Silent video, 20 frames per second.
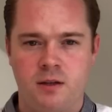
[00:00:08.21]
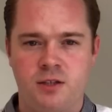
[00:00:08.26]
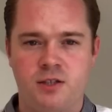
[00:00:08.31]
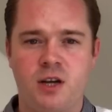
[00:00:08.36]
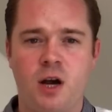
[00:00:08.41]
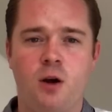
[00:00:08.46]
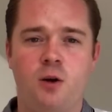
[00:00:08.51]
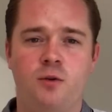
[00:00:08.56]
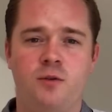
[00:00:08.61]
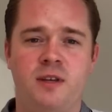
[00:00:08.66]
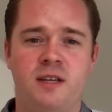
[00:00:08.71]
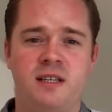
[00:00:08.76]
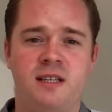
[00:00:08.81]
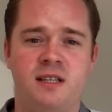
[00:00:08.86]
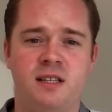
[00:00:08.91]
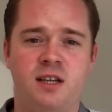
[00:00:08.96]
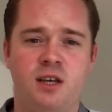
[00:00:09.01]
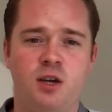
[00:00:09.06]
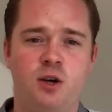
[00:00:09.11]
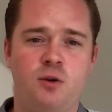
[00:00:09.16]
So this
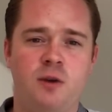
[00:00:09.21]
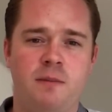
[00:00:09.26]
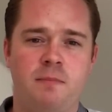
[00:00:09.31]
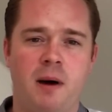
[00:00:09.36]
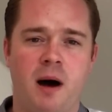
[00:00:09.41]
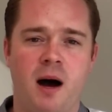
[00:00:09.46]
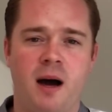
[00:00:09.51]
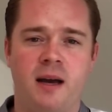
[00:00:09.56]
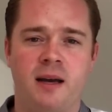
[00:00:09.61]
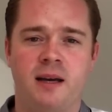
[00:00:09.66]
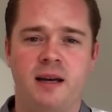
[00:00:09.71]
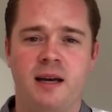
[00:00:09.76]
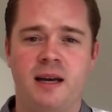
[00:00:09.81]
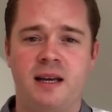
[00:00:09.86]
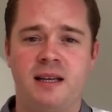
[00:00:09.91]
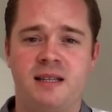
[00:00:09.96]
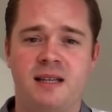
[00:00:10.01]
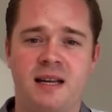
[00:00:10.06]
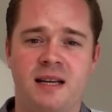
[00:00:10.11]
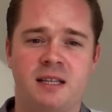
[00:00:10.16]
is the UniPi.
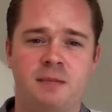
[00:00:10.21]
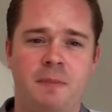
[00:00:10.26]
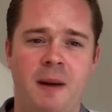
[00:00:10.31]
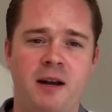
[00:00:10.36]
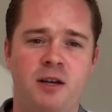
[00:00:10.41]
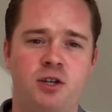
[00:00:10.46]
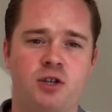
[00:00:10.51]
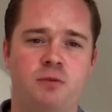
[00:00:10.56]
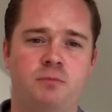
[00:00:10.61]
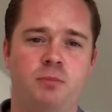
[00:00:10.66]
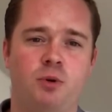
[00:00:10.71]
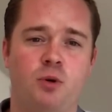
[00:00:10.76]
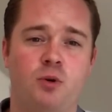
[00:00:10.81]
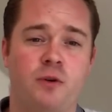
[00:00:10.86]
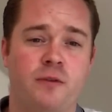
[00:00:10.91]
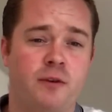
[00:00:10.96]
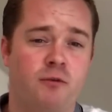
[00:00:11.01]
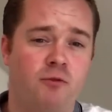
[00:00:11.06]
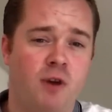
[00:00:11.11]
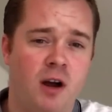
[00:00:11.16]
It's an expansion board
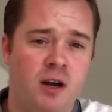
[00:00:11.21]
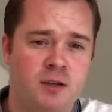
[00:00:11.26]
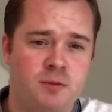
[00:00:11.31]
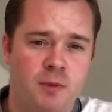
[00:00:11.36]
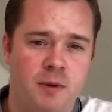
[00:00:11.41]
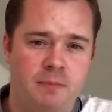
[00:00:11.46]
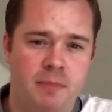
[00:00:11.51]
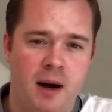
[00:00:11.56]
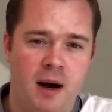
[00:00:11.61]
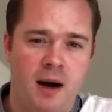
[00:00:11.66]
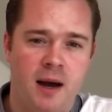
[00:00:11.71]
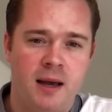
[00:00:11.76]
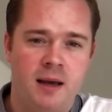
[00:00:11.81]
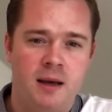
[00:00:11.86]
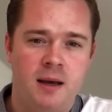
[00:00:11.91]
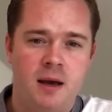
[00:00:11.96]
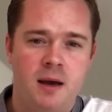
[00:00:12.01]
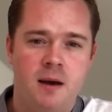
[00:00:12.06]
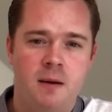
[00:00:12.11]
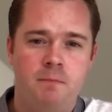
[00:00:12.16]
of the Raspberry Pi.
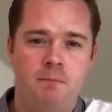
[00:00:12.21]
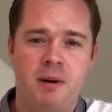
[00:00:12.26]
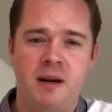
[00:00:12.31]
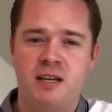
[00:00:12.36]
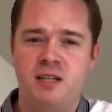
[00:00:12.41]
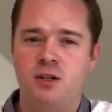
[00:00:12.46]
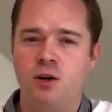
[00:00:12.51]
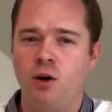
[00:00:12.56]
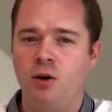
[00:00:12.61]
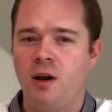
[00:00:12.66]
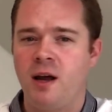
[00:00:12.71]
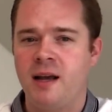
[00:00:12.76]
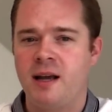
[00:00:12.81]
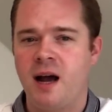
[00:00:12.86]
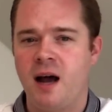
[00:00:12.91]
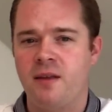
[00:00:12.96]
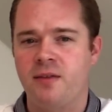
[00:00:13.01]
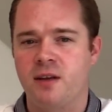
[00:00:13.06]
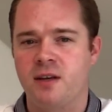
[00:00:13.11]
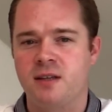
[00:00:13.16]
But it's not like
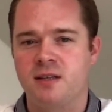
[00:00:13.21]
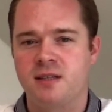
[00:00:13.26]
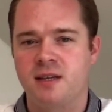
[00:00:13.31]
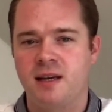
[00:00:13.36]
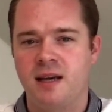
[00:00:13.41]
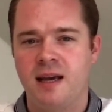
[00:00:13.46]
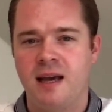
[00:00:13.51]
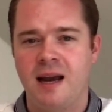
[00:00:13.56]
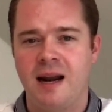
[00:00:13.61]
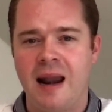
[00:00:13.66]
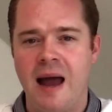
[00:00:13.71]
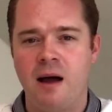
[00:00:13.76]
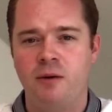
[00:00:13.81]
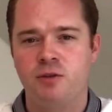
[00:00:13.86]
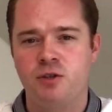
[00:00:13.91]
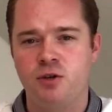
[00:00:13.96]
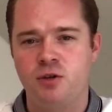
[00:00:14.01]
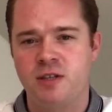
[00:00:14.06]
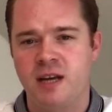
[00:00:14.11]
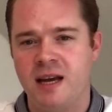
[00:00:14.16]
others, it
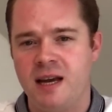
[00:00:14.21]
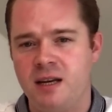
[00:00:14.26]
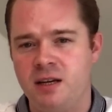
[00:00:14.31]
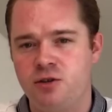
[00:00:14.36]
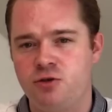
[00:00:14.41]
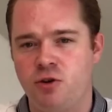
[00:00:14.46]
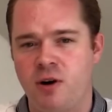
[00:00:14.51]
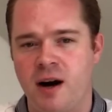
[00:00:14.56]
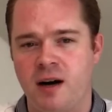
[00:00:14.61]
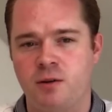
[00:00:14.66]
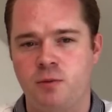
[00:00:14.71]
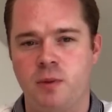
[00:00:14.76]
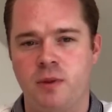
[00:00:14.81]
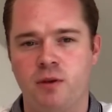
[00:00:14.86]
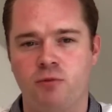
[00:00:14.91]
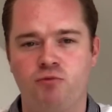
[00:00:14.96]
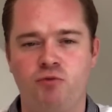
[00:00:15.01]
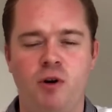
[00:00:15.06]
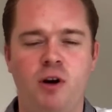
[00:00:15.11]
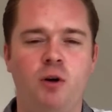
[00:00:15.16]
allows you to interact with
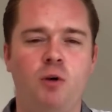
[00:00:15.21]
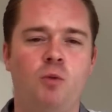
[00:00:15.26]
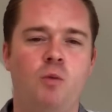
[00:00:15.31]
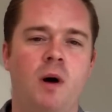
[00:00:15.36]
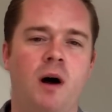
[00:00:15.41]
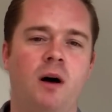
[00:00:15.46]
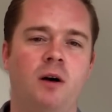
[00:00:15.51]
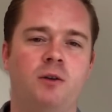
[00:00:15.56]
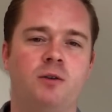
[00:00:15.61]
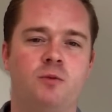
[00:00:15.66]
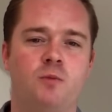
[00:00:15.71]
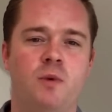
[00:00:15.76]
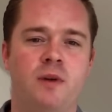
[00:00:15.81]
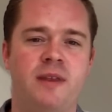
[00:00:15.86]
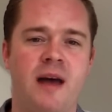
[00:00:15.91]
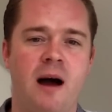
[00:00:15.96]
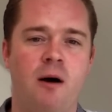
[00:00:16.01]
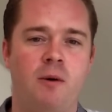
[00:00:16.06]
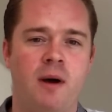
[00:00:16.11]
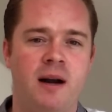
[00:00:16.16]
the real world
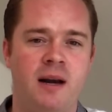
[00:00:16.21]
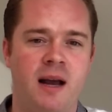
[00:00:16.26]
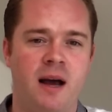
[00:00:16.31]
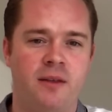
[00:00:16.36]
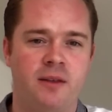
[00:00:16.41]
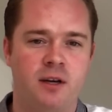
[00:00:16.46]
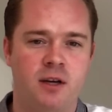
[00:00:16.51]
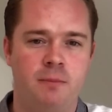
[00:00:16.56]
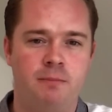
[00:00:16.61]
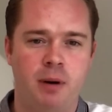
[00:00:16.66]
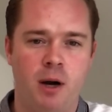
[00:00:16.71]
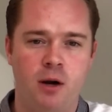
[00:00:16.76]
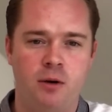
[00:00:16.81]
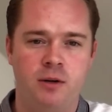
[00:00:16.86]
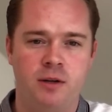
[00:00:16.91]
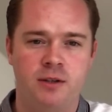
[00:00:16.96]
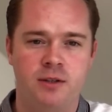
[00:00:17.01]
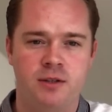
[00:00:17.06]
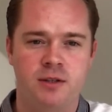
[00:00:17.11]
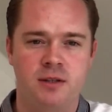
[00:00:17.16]
without any other
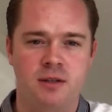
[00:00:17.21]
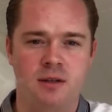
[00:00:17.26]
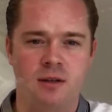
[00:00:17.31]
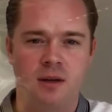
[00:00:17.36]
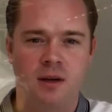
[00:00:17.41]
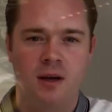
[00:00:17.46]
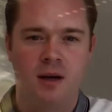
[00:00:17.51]
components.